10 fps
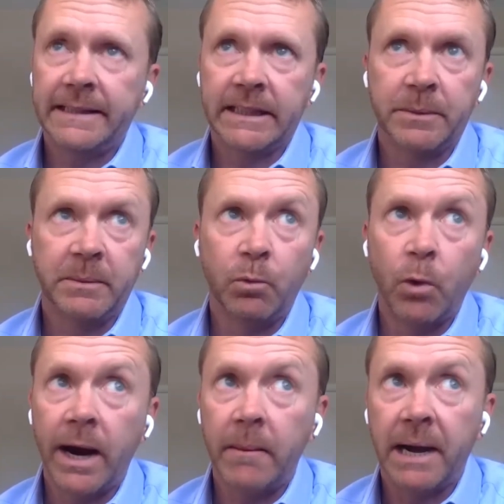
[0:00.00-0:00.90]
and that takes me
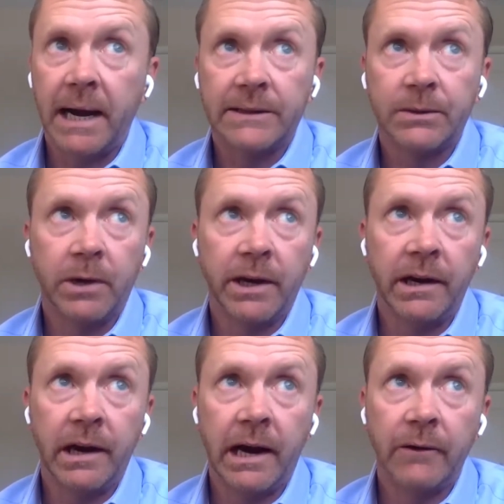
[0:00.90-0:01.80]
way back to
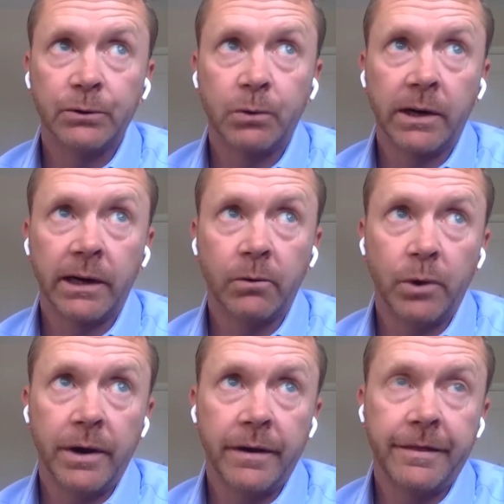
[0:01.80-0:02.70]
when I was working
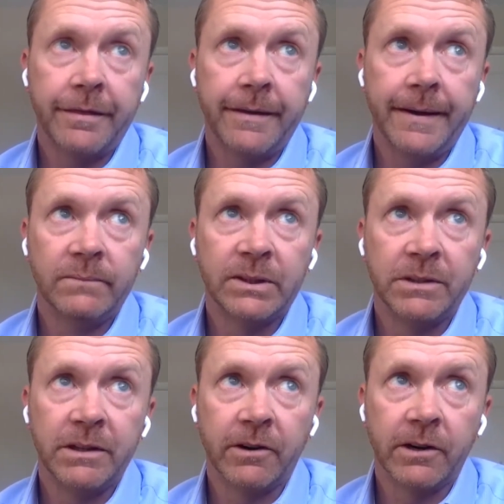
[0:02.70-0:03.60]
with
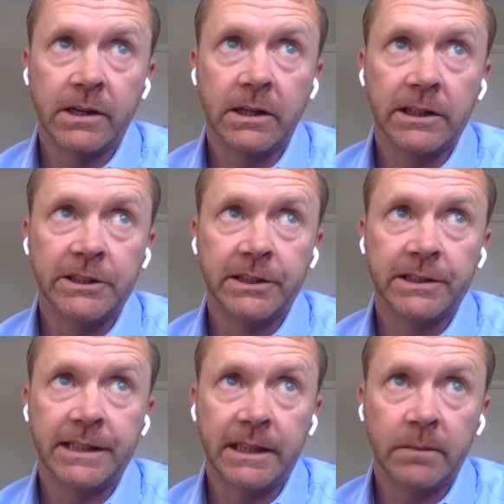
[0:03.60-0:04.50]
some different
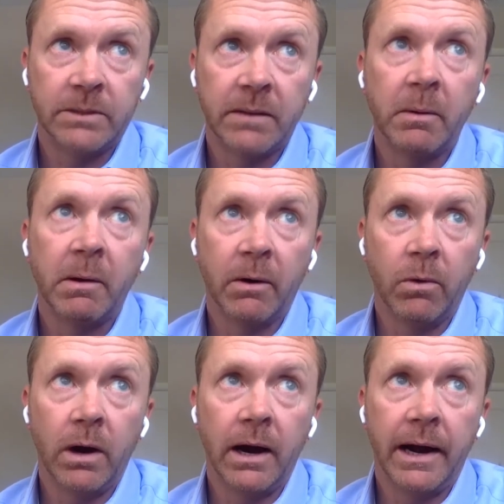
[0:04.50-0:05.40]
collegiate teams. And I
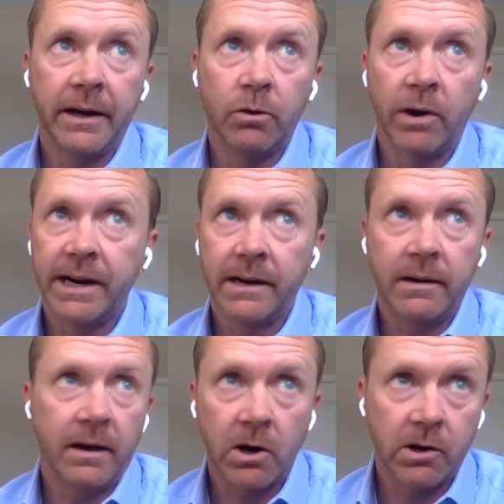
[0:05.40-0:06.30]
remember I had a great
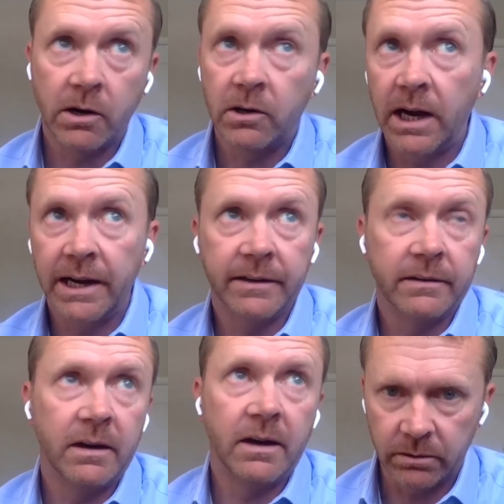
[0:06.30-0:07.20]
partner
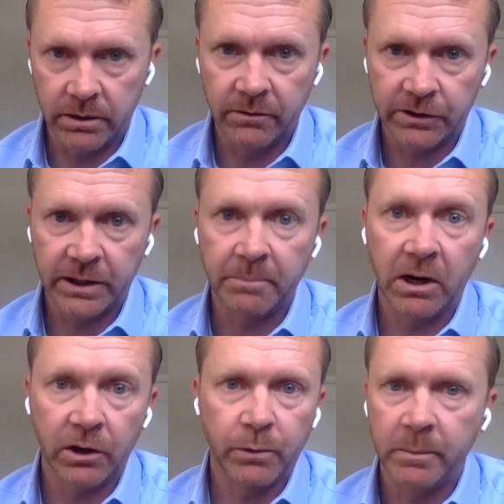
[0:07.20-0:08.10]
client, the University of
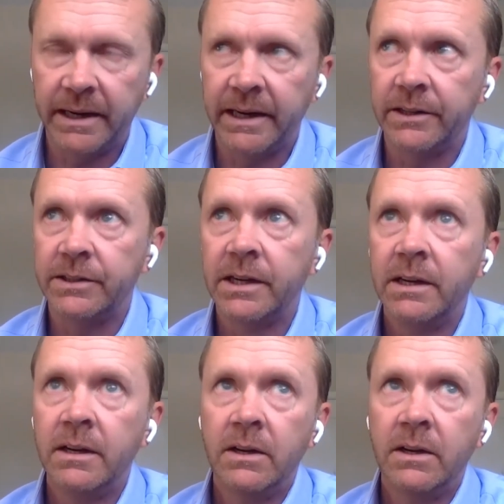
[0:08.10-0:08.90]
Maryland, and